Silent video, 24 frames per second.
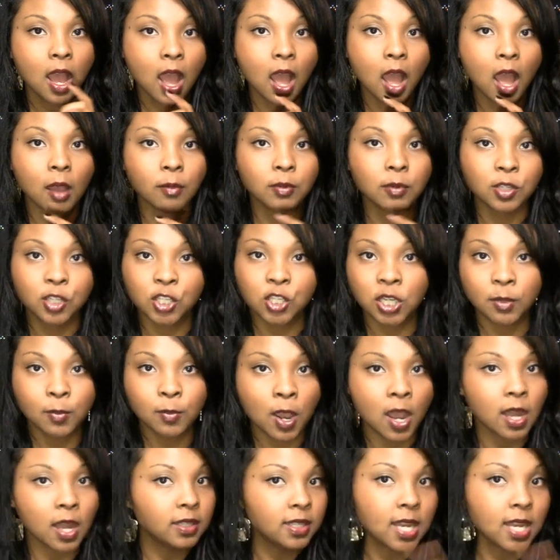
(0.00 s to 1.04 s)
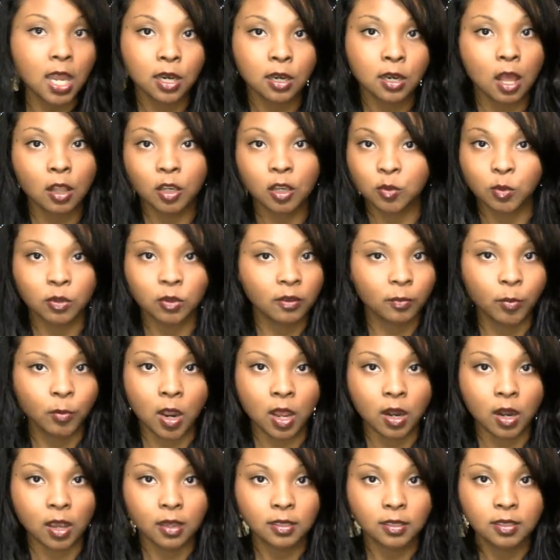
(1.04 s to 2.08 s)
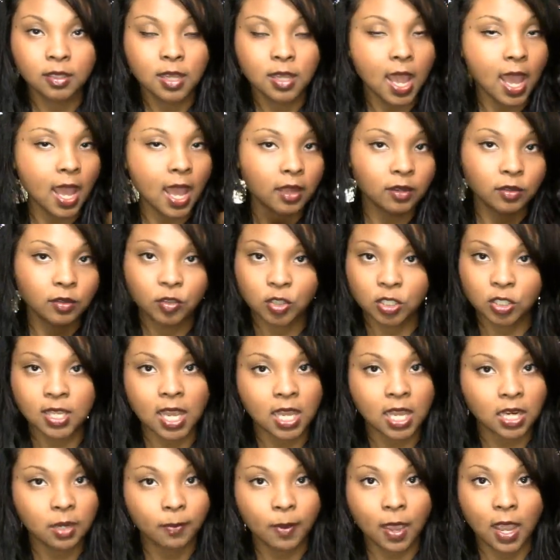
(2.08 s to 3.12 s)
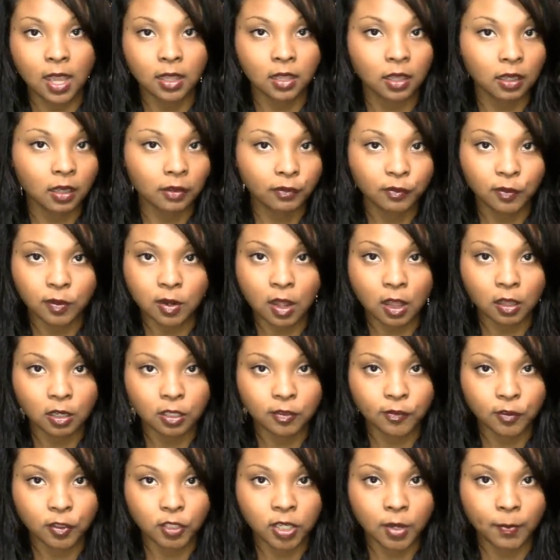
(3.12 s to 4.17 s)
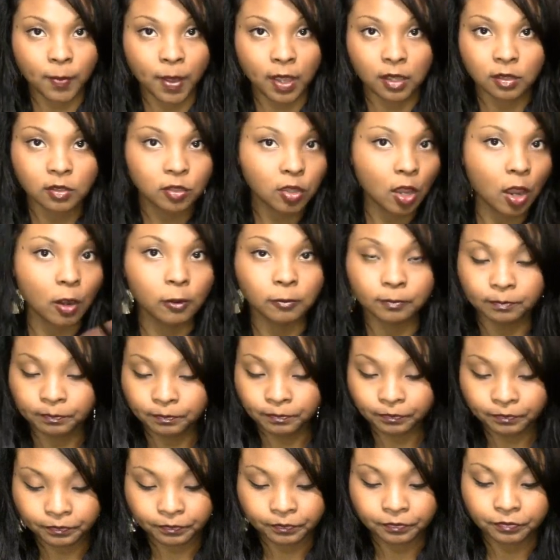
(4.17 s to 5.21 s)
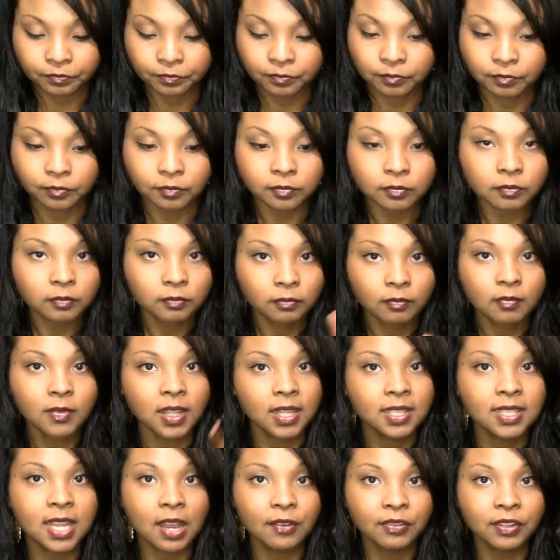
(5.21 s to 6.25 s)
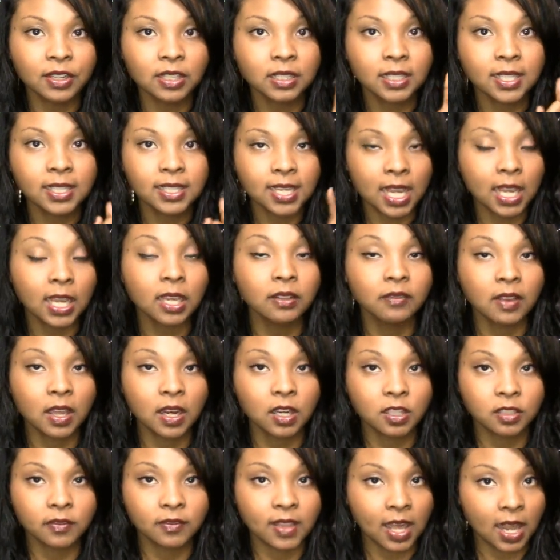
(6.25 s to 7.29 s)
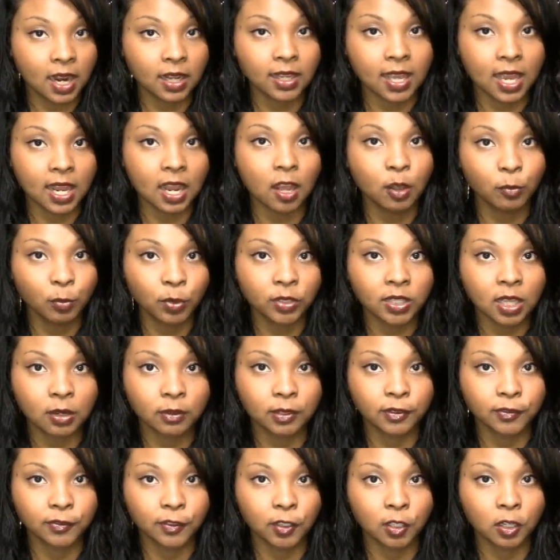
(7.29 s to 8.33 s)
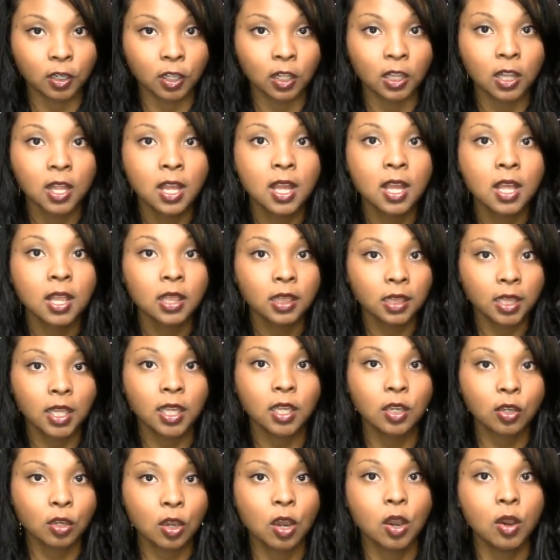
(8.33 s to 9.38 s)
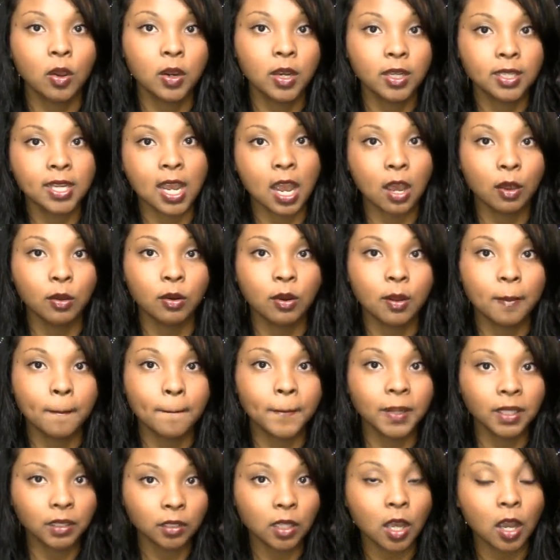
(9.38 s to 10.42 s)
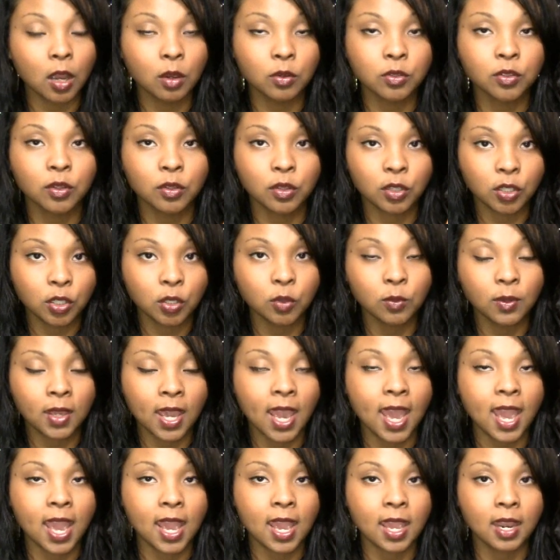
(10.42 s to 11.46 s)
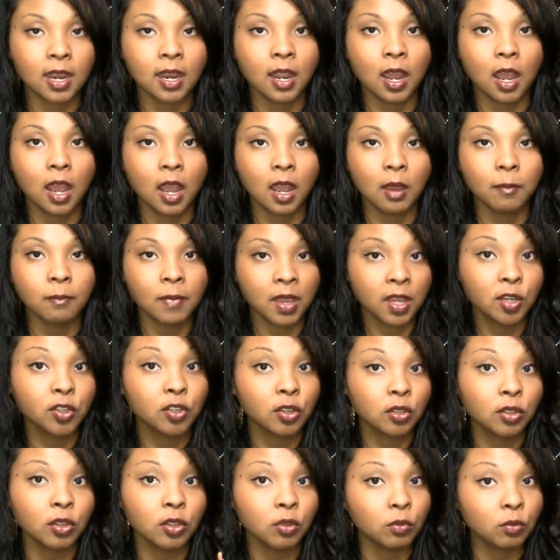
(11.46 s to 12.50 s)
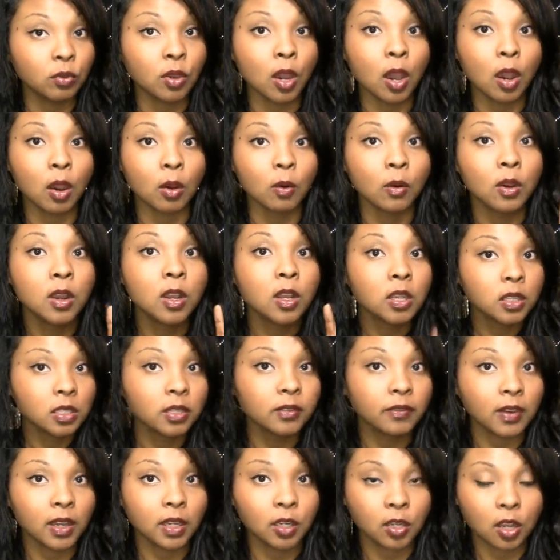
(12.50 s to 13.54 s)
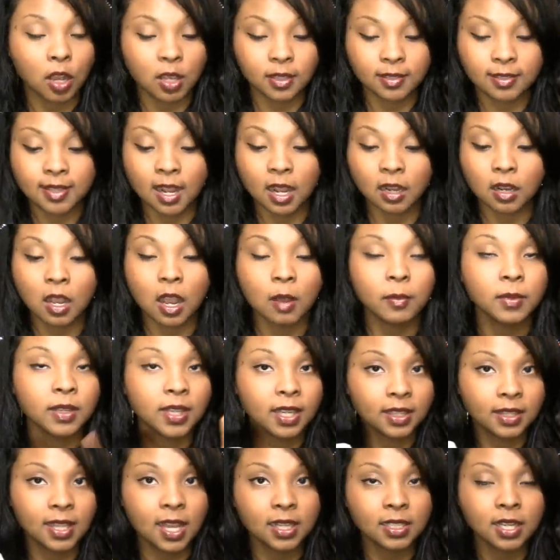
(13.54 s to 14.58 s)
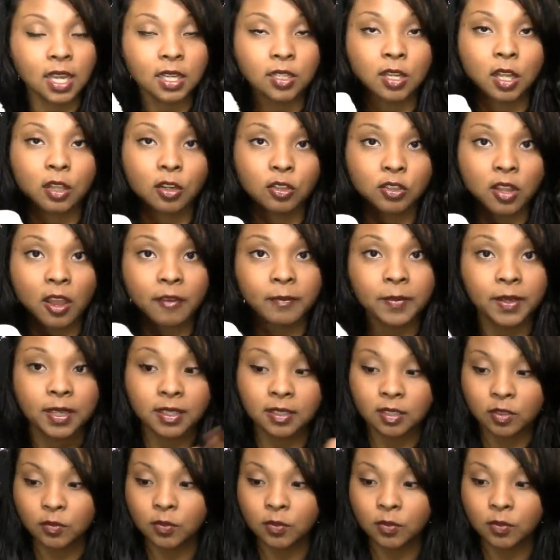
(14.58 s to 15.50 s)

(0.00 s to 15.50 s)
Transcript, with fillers: um, she bought ten dollars worth of products and just had to pay like a few dollars for shipping. So definitely take advantage of that. Again, I will put that referral link code down below so that you can um, make sure that you go to Vitacost dot com and get that ten dollars off, because